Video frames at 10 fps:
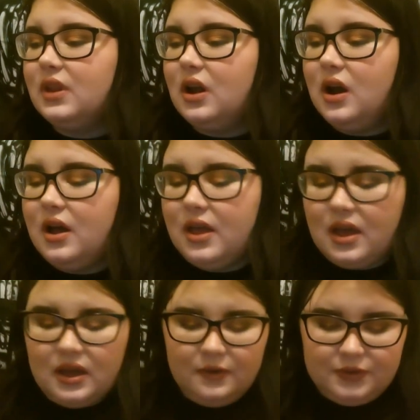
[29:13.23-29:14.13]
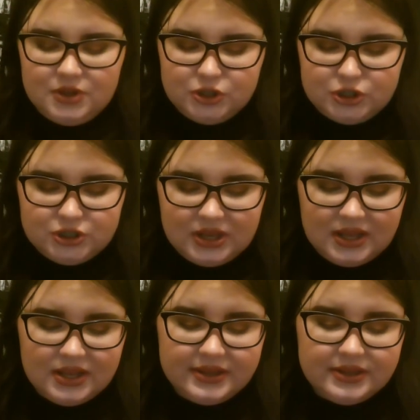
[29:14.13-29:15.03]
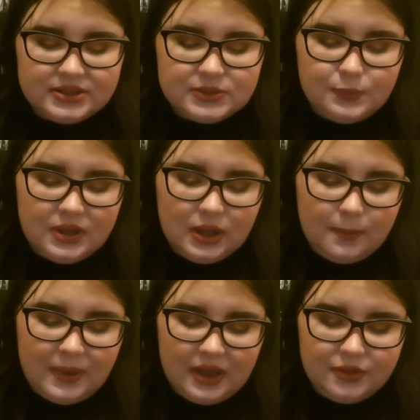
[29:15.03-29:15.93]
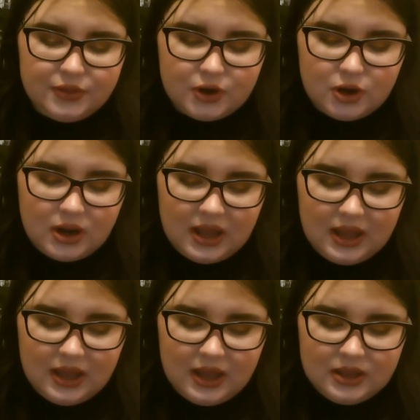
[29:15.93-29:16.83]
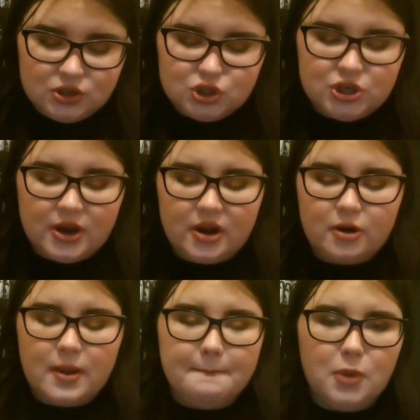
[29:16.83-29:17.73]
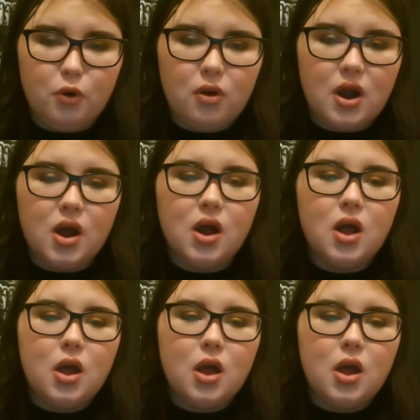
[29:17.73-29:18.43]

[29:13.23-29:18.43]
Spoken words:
I have the shades Pink Panther and Cherry Mocha.